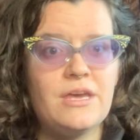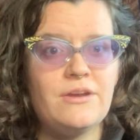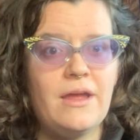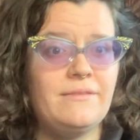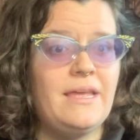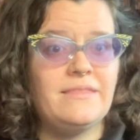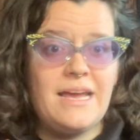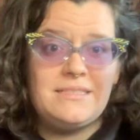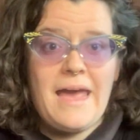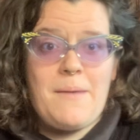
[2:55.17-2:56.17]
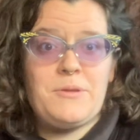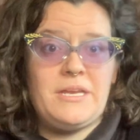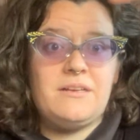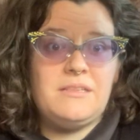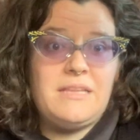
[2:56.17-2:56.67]
that's
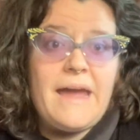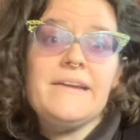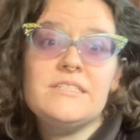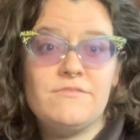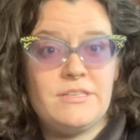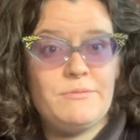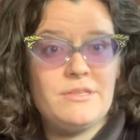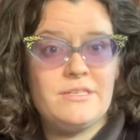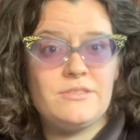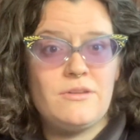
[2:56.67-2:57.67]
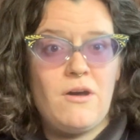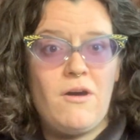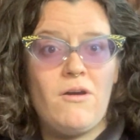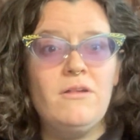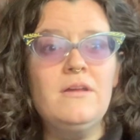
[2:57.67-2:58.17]
happening collectively with us
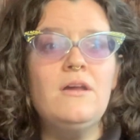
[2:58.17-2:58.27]
all,